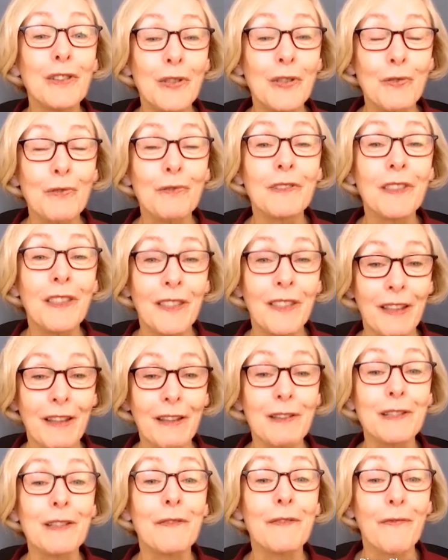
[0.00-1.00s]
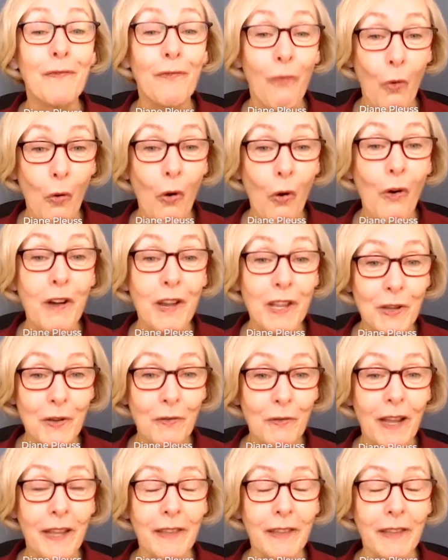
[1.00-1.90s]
tune things for you,